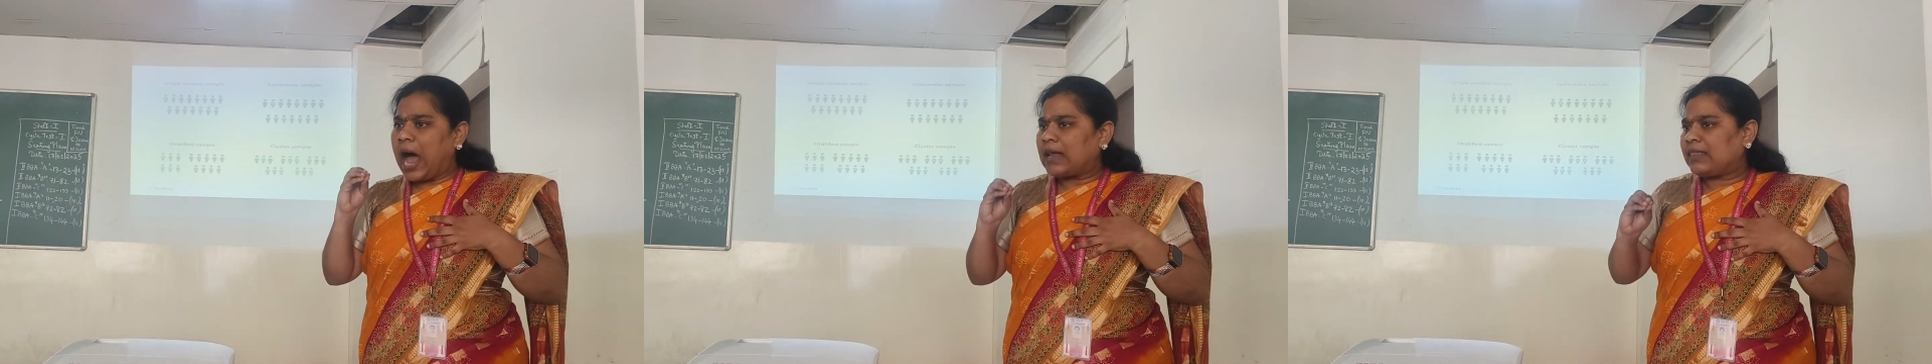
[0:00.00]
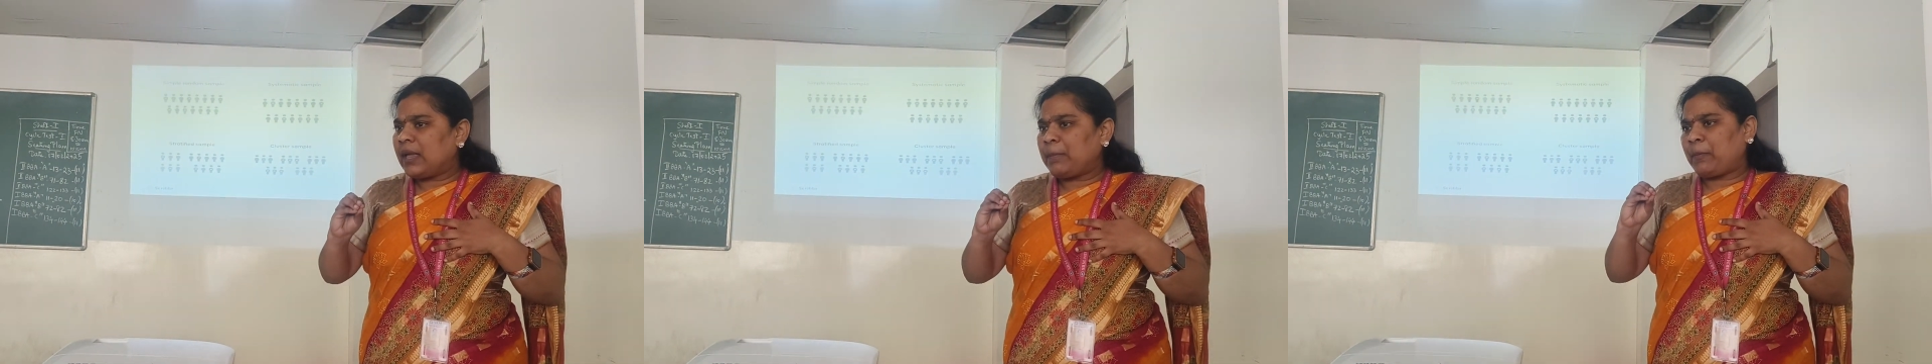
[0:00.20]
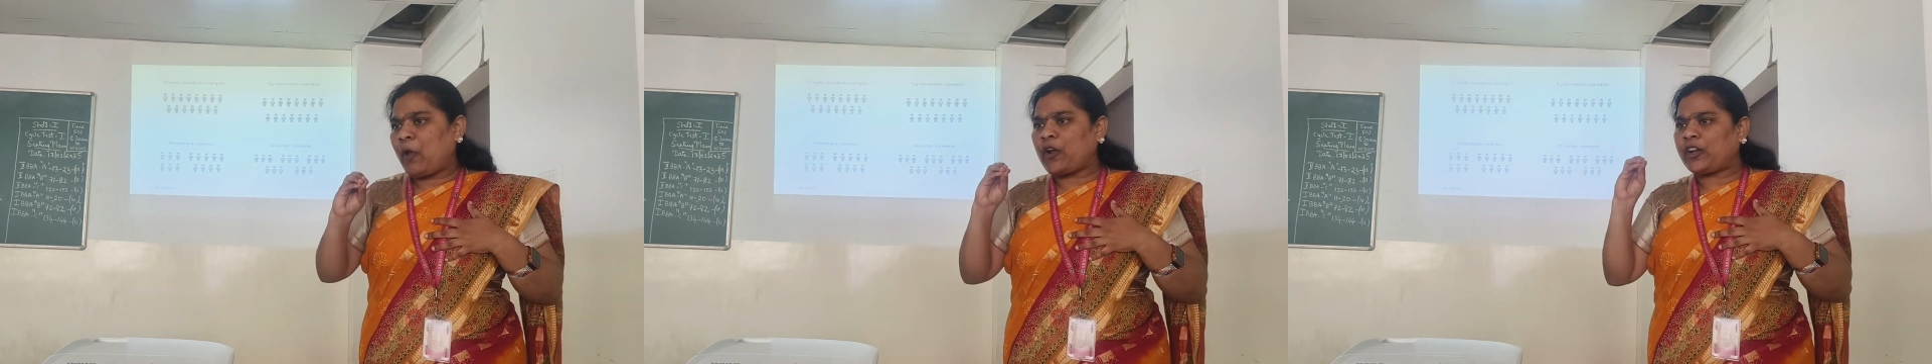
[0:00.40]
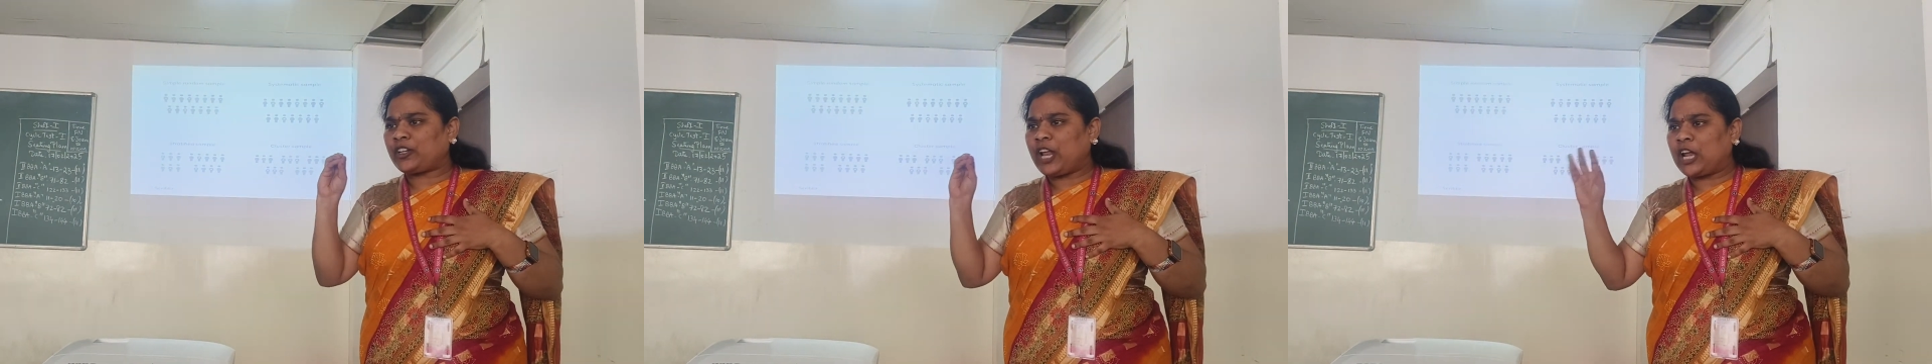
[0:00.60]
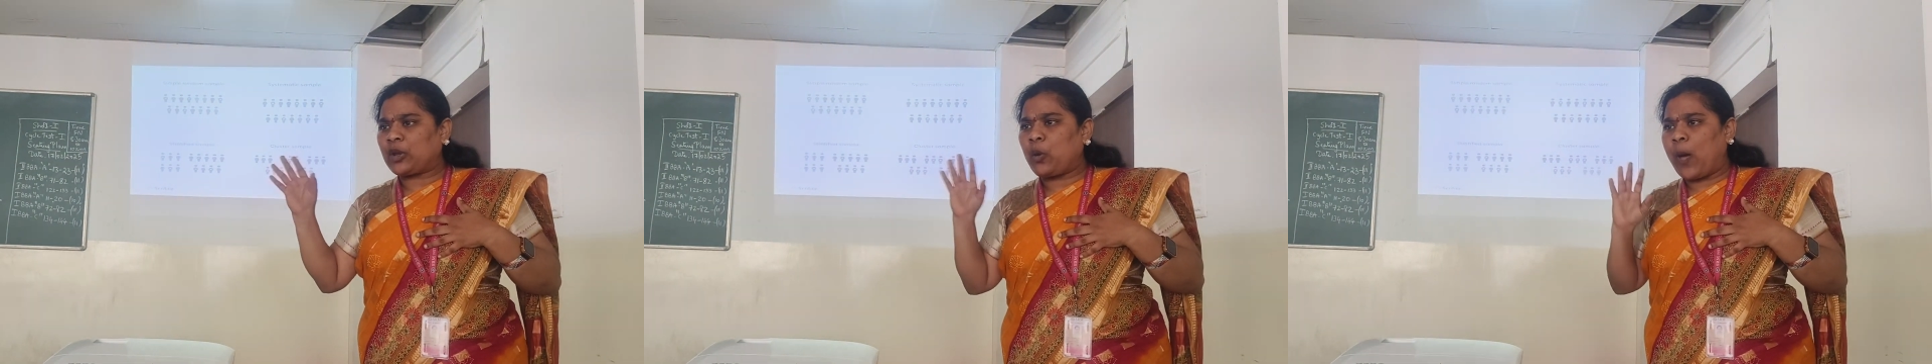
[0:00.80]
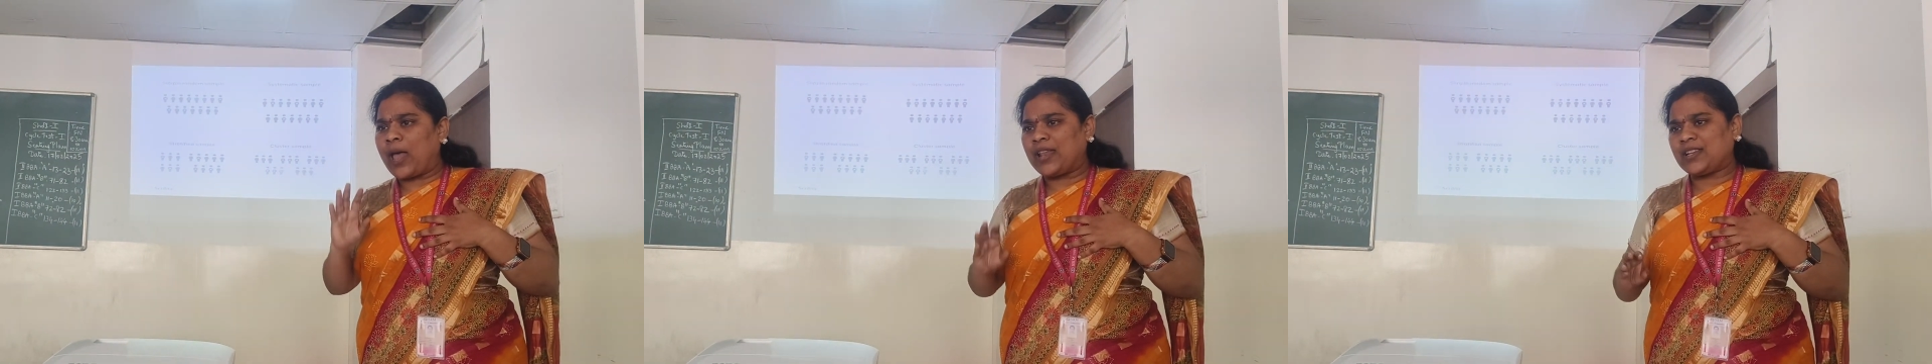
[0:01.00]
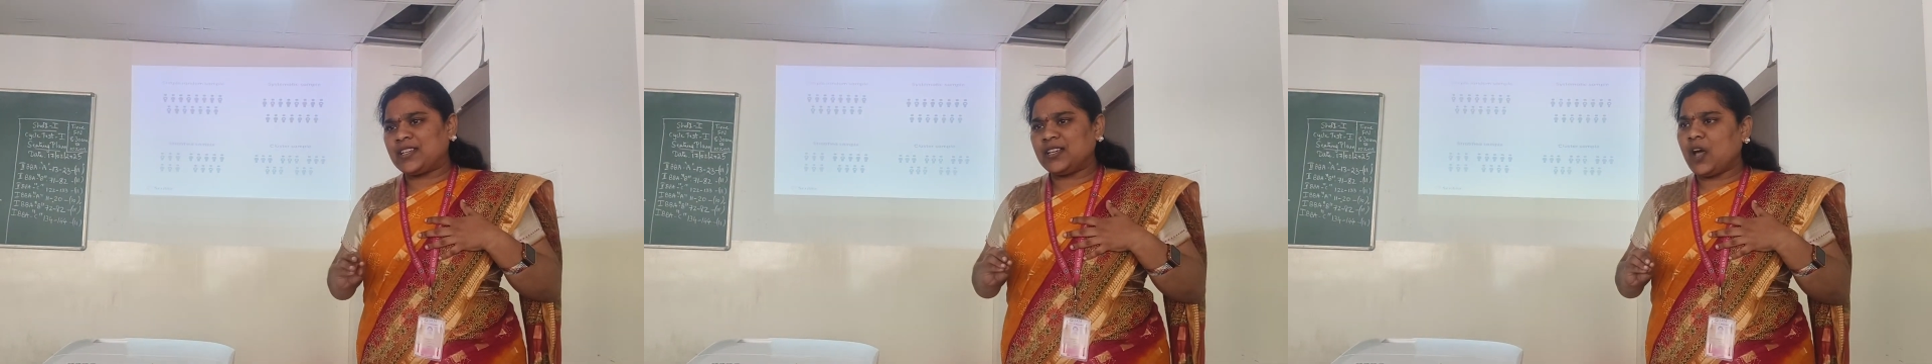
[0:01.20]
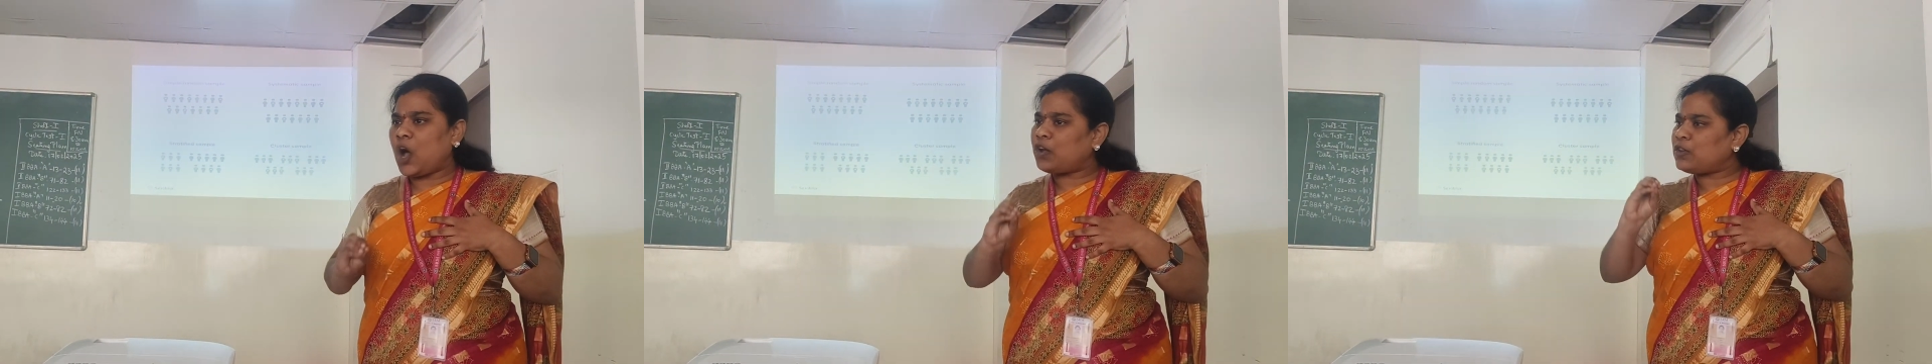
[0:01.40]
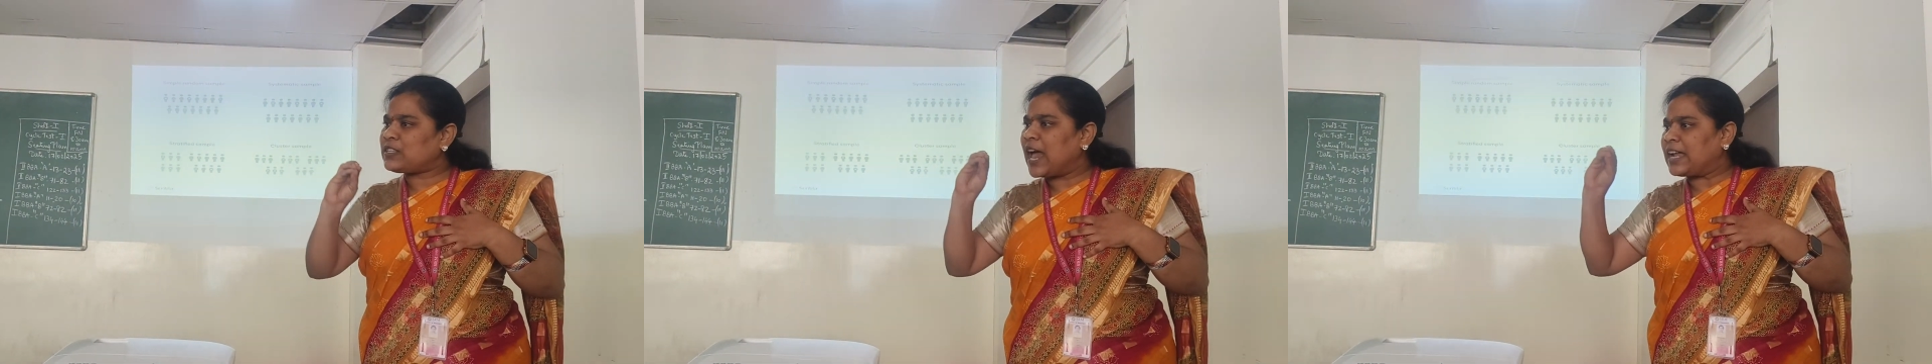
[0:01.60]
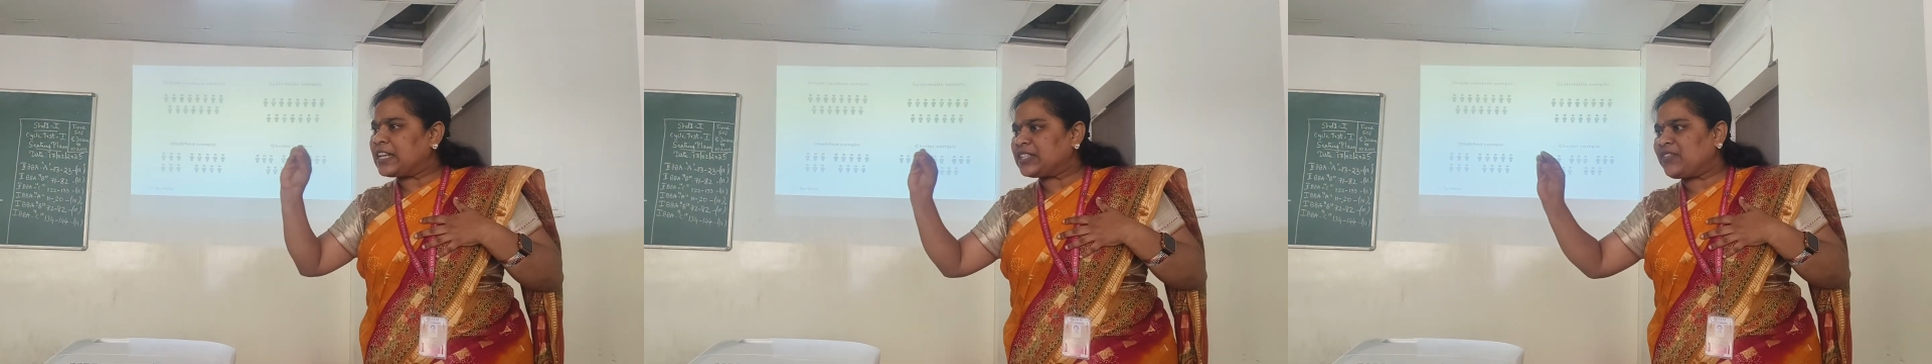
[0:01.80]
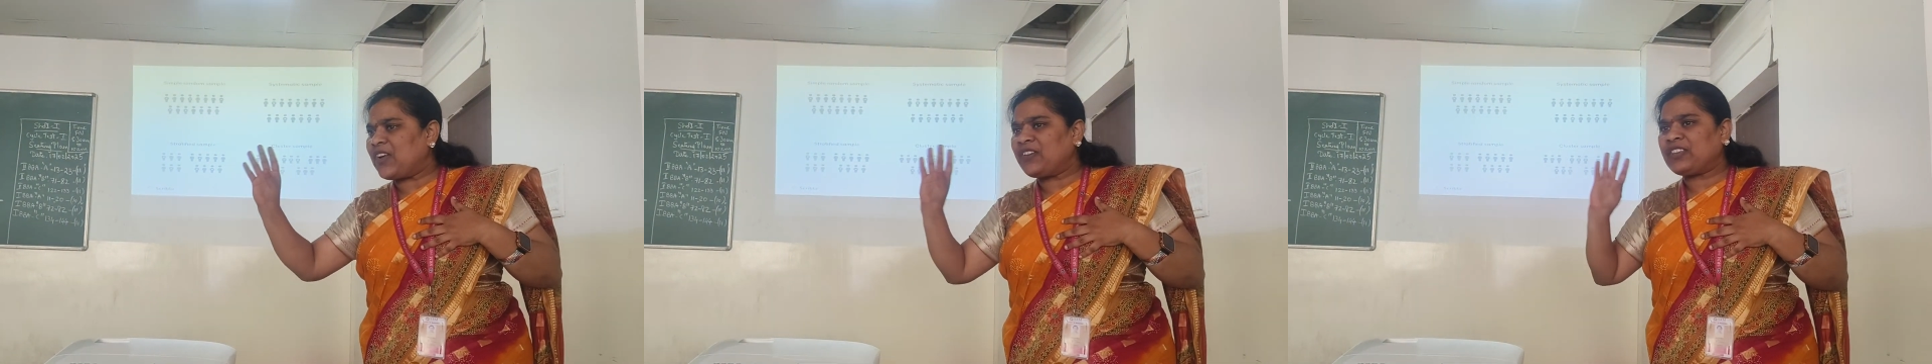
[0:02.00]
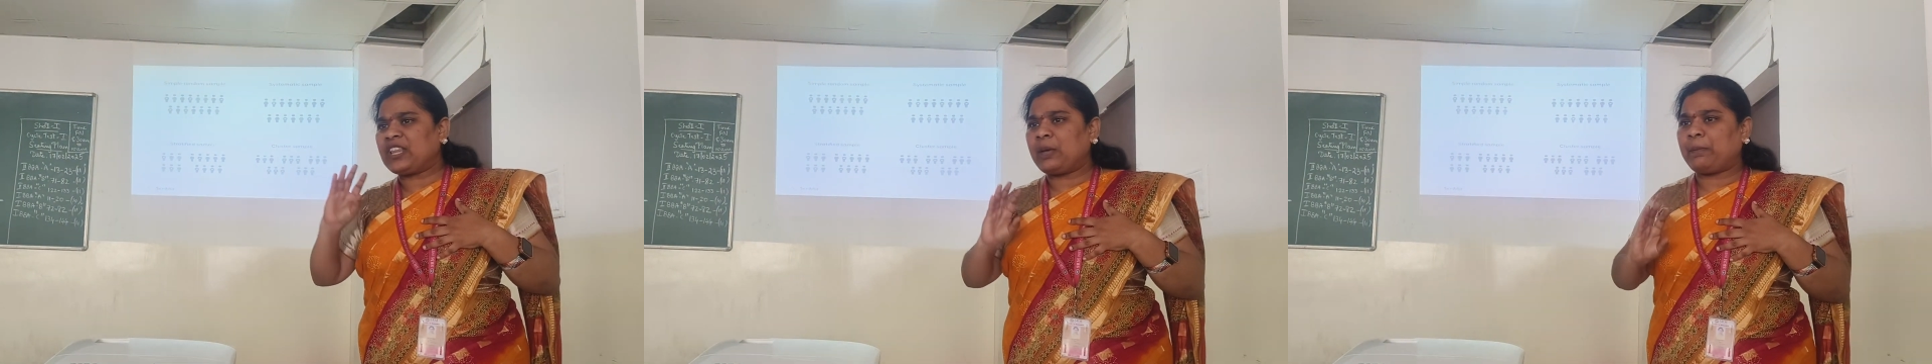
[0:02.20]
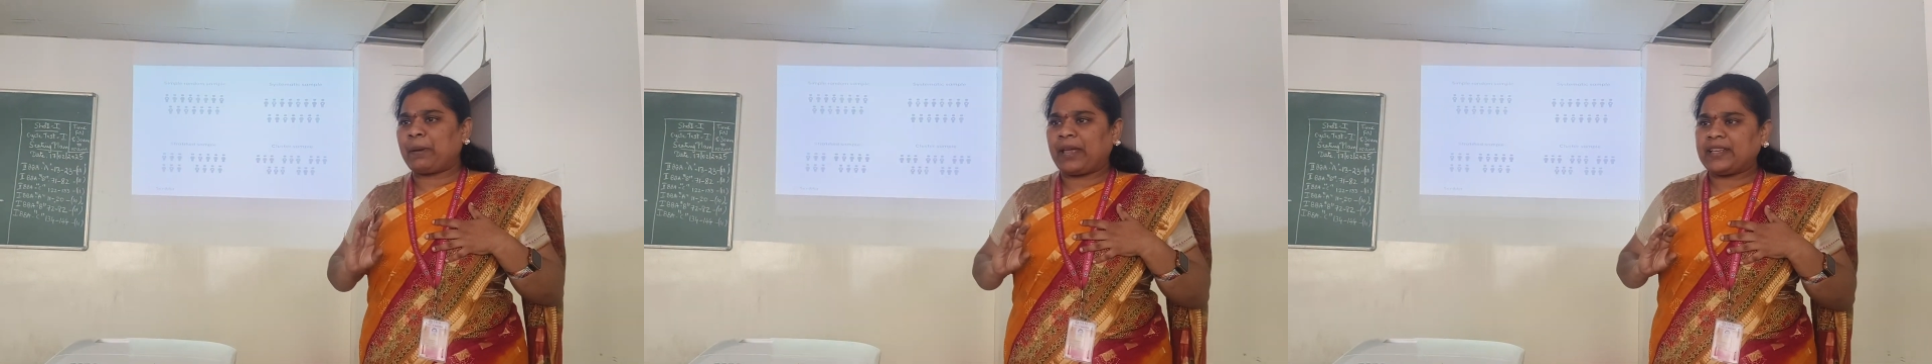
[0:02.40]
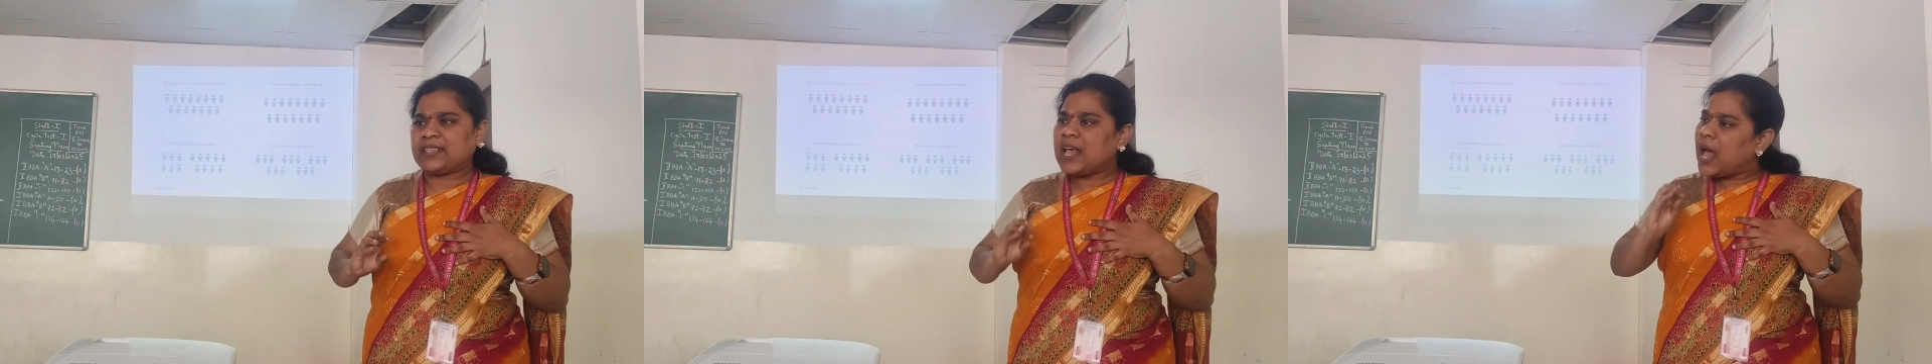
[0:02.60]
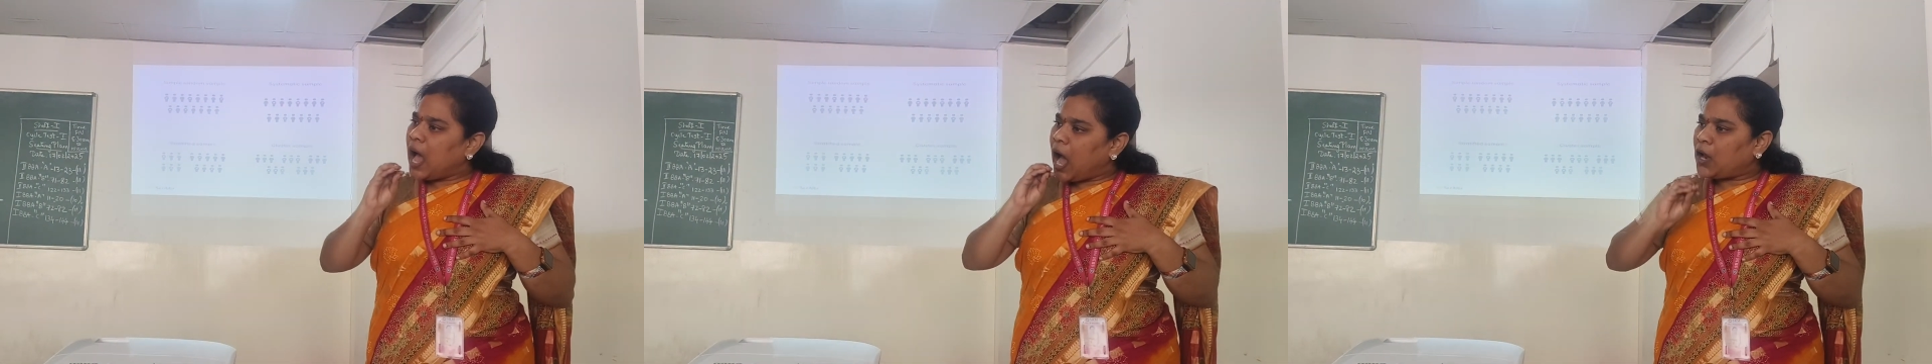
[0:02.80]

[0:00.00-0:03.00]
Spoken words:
are they product or quality? Are you satisfied with the price?